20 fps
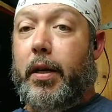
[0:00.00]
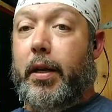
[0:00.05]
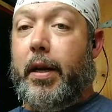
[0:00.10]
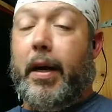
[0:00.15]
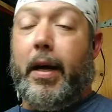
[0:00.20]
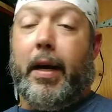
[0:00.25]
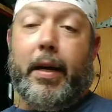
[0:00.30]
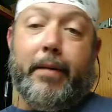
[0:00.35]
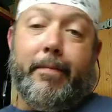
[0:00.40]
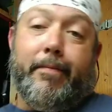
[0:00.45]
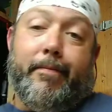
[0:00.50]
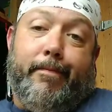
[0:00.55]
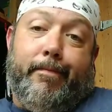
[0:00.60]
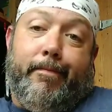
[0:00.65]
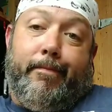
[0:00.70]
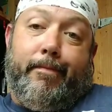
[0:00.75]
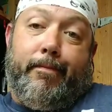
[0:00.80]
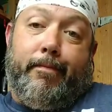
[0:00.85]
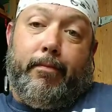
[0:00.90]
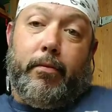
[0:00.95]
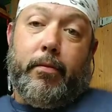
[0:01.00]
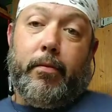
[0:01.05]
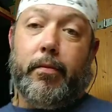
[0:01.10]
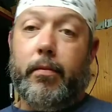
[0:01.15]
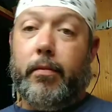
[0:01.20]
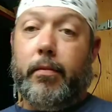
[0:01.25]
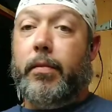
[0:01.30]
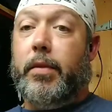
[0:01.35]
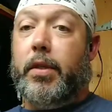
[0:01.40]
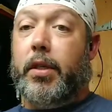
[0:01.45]
And
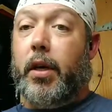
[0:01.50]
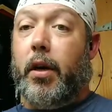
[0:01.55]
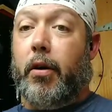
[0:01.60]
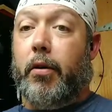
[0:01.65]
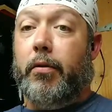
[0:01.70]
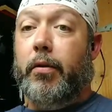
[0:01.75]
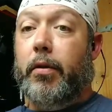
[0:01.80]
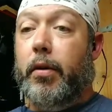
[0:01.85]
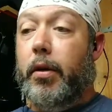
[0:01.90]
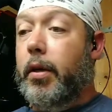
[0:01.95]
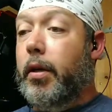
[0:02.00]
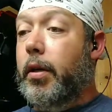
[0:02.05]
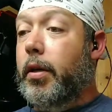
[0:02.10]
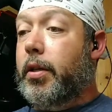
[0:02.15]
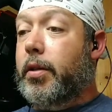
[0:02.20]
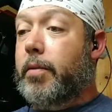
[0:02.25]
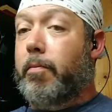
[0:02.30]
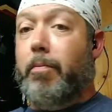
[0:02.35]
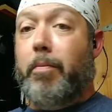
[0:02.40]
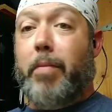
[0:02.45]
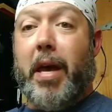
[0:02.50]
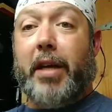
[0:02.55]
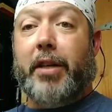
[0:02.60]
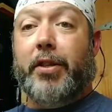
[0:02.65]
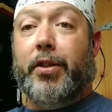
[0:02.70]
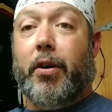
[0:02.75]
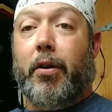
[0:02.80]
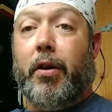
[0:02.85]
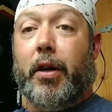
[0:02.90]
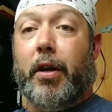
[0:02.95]
so just
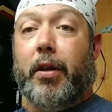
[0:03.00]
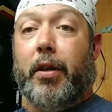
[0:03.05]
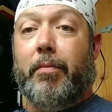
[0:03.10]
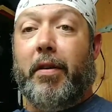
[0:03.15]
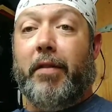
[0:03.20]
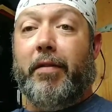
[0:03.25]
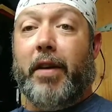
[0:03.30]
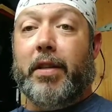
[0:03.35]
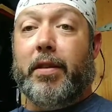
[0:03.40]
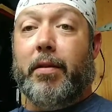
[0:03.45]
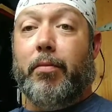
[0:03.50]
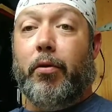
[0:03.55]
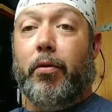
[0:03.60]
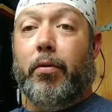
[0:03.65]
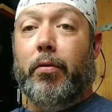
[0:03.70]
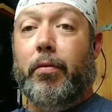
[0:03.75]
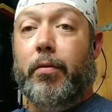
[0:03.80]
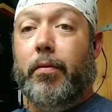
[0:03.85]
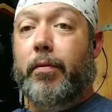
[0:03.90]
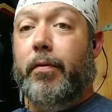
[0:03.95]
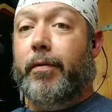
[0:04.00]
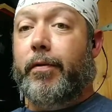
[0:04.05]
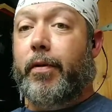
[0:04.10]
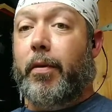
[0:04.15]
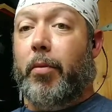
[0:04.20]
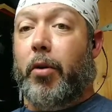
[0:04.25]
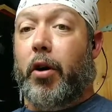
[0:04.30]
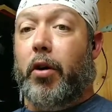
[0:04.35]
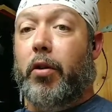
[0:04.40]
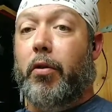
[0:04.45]
make sure it can be visible
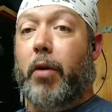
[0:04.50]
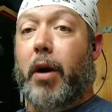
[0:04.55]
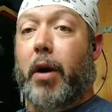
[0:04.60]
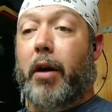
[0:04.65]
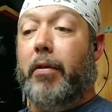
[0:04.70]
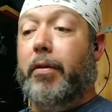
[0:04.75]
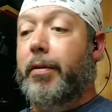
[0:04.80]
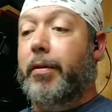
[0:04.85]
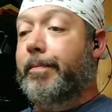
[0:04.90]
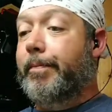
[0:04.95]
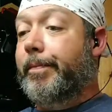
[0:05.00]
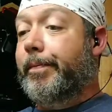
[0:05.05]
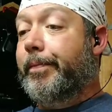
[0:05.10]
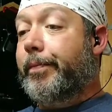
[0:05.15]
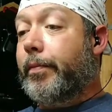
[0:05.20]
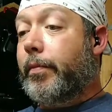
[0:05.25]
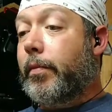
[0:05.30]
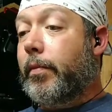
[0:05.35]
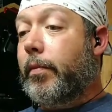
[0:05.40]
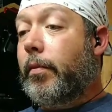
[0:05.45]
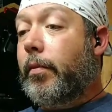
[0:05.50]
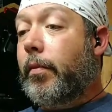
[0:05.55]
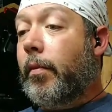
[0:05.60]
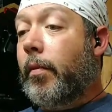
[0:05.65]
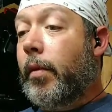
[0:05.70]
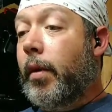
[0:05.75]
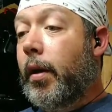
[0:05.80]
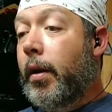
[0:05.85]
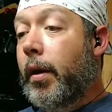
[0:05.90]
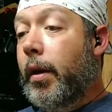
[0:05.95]
from all around.
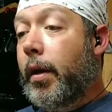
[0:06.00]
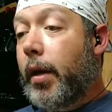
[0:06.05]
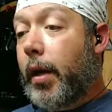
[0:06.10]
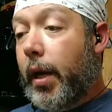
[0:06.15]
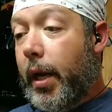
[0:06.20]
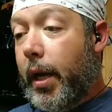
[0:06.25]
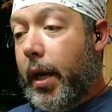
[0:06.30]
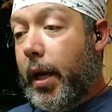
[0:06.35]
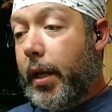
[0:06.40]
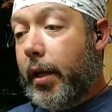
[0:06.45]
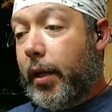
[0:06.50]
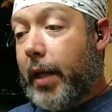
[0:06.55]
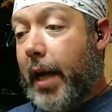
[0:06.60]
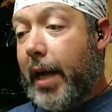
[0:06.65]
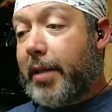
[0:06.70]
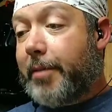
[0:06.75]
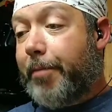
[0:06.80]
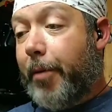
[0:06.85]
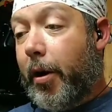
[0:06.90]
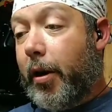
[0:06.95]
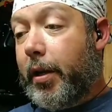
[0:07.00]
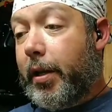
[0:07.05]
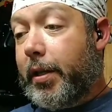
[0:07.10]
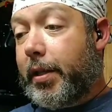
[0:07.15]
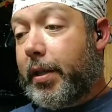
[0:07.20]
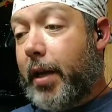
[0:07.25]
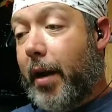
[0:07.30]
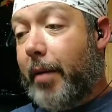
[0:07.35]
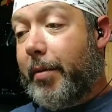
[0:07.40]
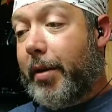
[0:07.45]
And the last part of
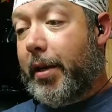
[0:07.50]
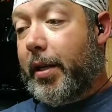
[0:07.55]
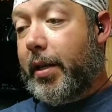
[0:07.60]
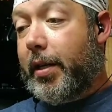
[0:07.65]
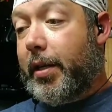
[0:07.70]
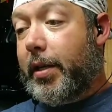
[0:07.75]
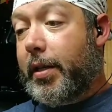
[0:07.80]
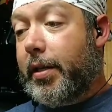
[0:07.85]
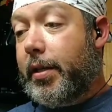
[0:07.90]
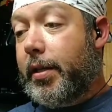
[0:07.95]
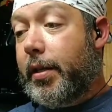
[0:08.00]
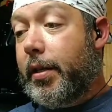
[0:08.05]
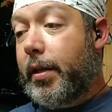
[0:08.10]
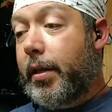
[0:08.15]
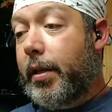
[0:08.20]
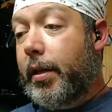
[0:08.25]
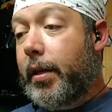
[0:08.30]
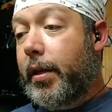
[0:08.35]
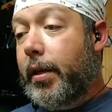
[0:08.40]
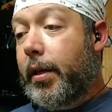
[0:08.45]
this comment is,